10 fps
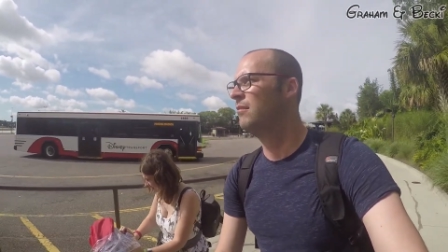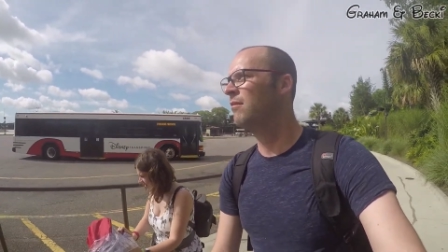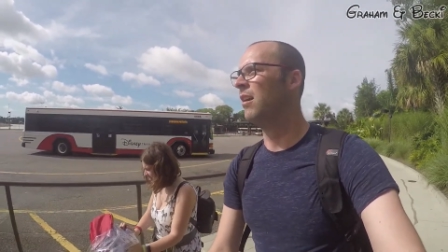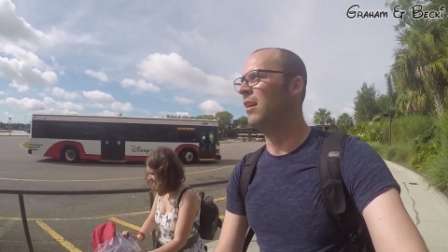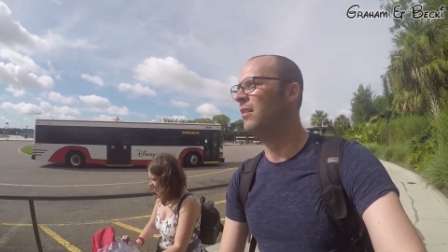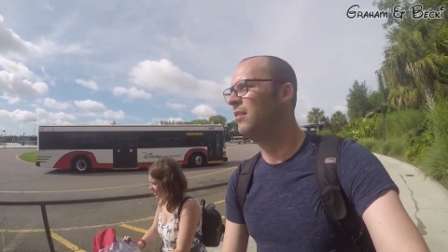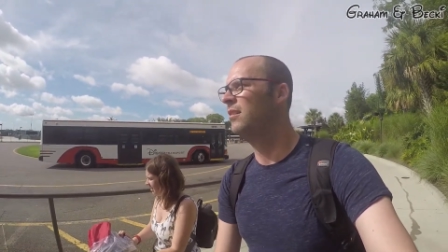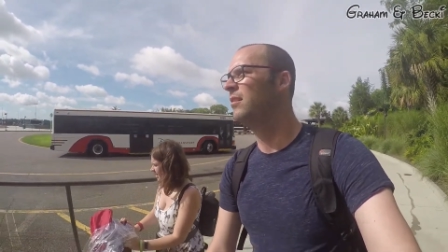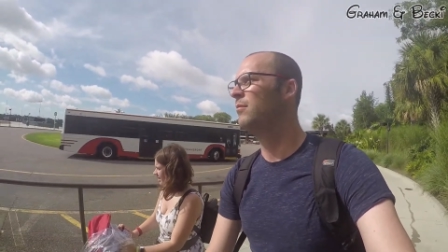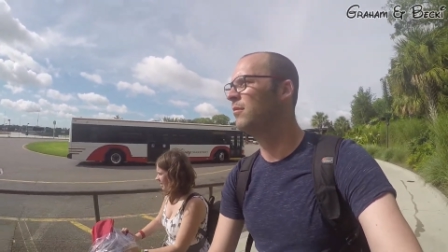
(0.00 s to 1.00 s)
right
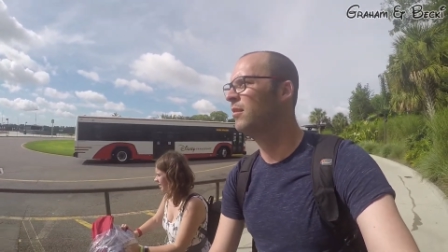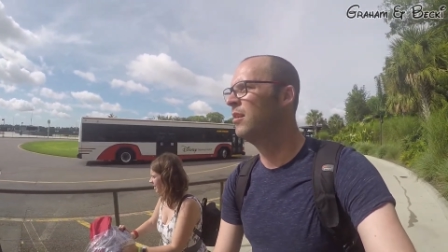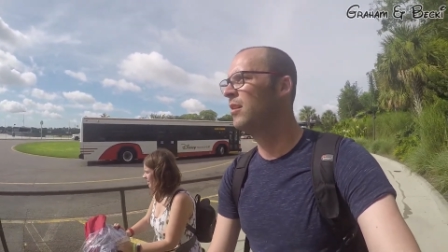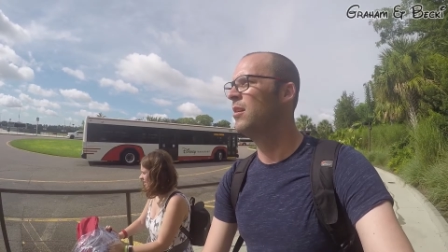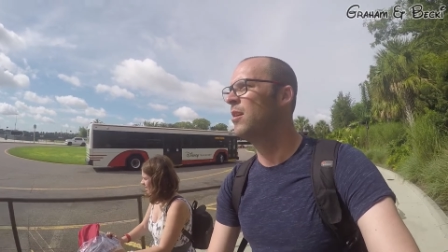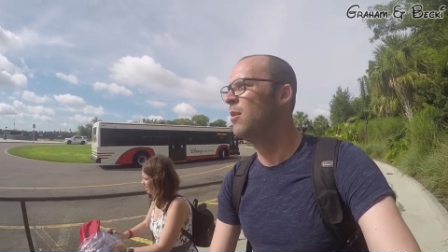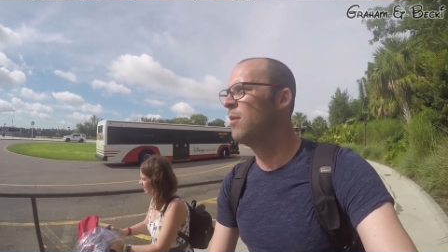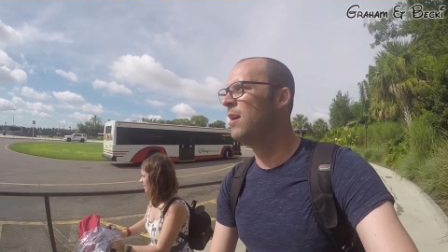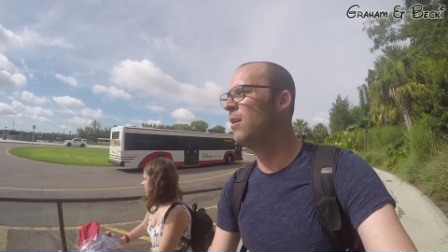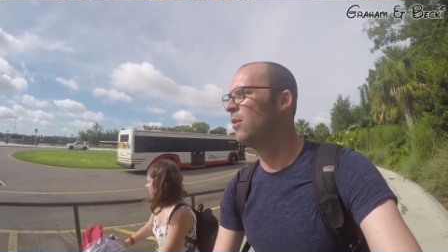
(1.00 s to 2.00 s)

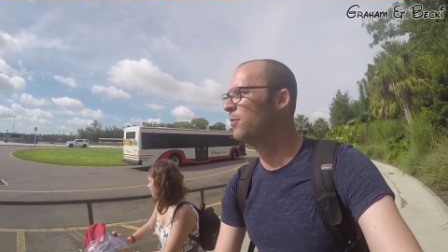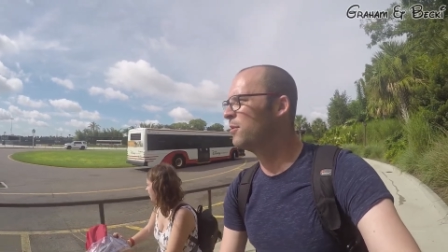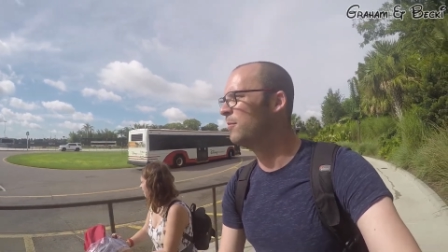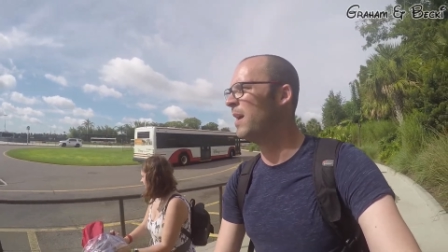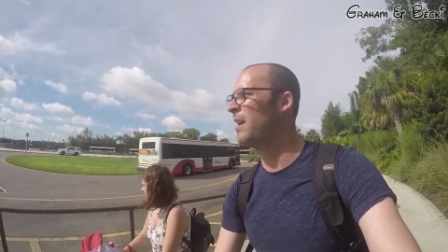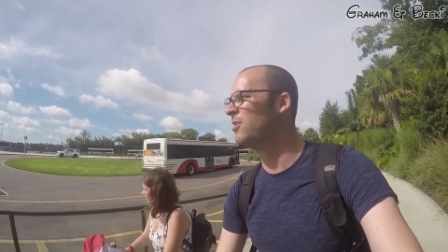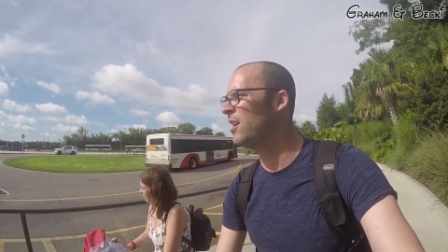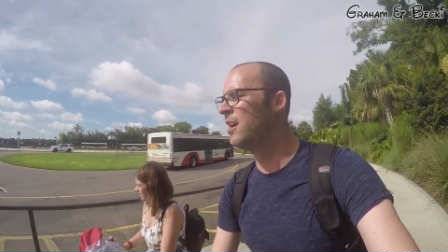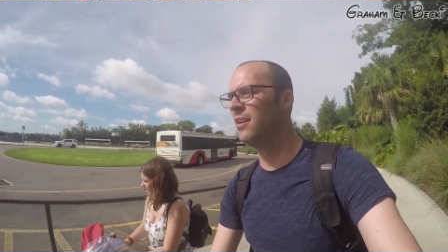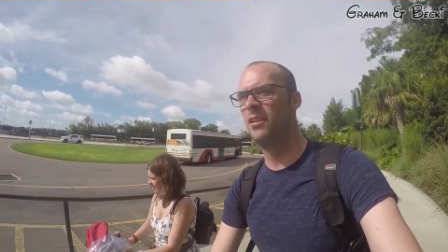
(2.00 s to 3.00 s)
we're off to bag
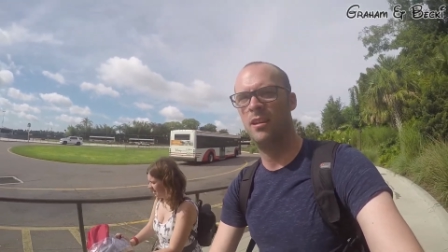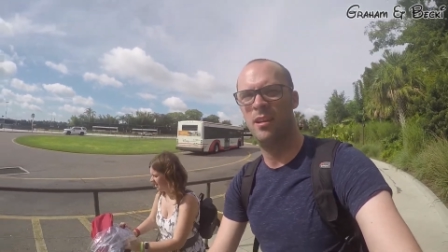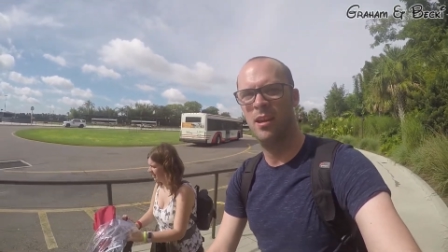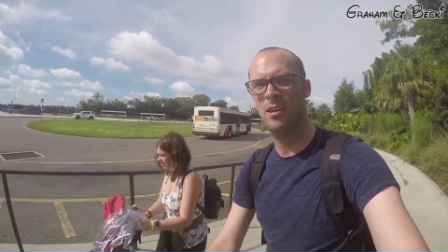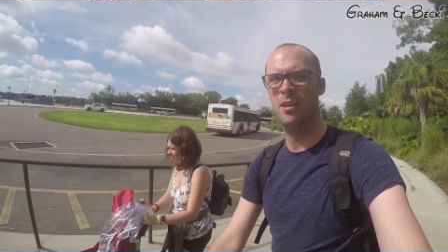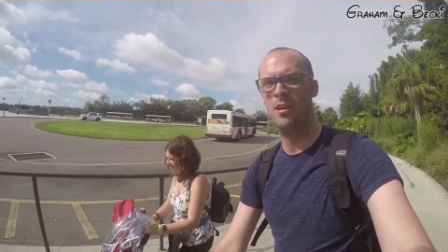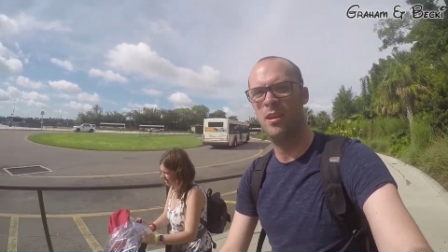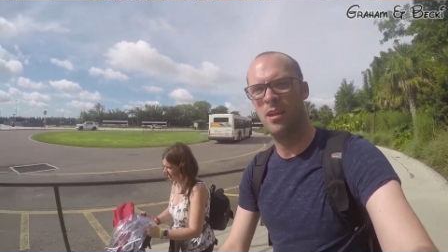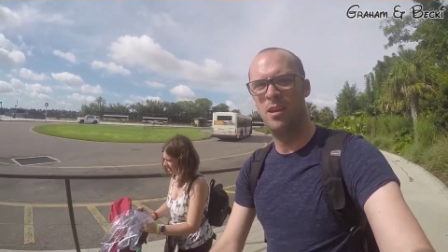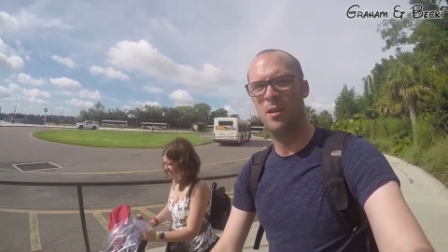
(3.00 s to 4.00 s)
check
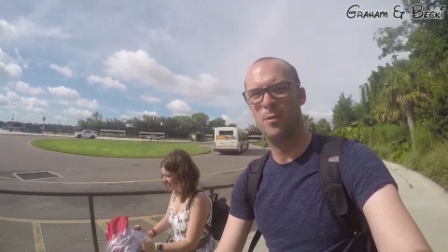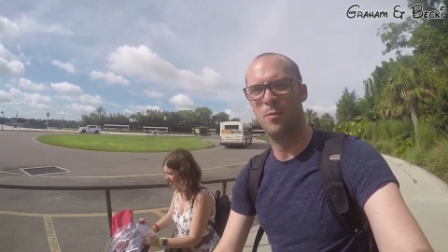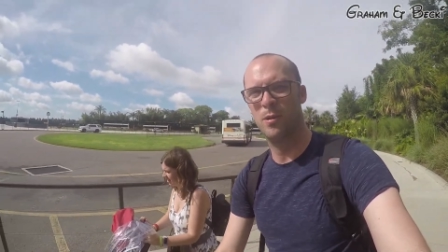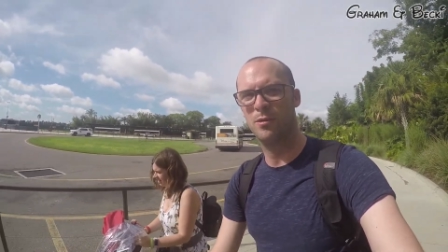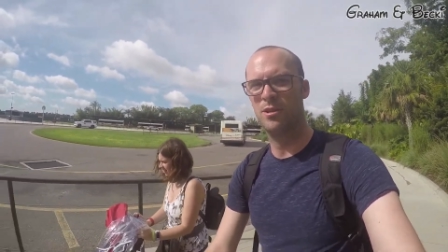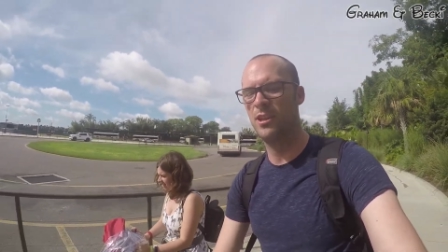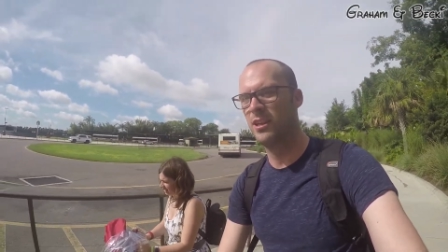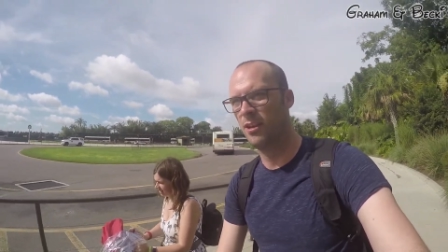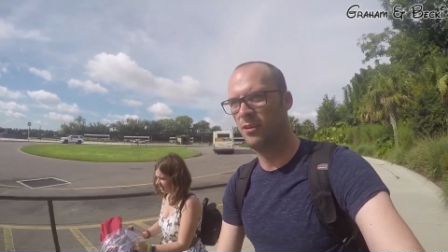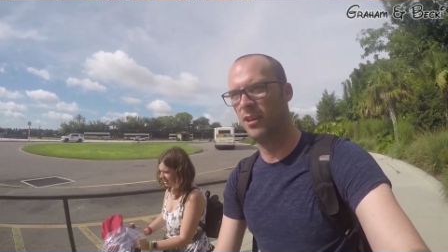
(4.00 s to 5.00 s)
we'll see
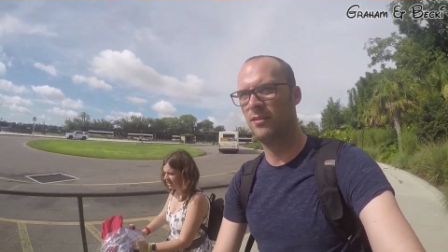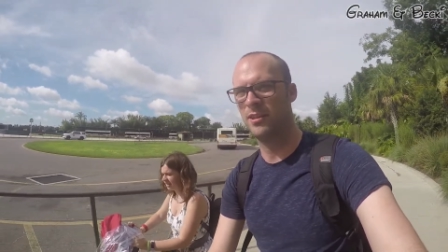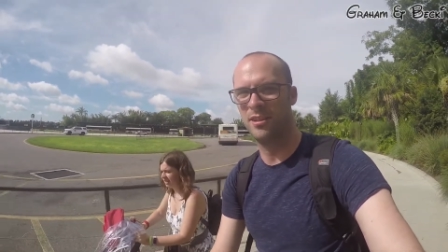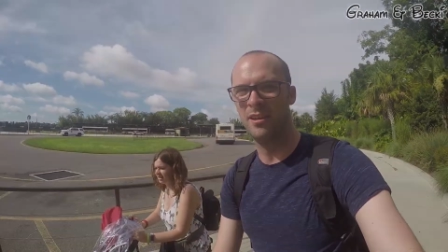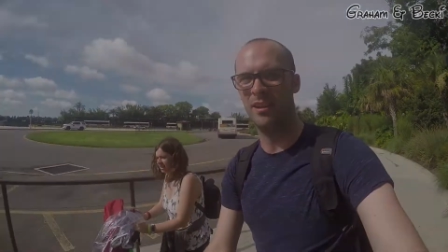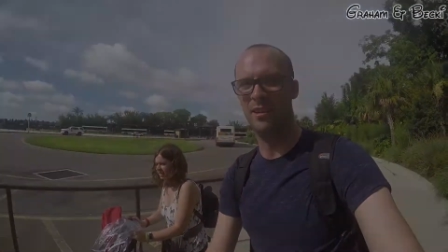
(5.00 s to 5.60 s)
you on the other side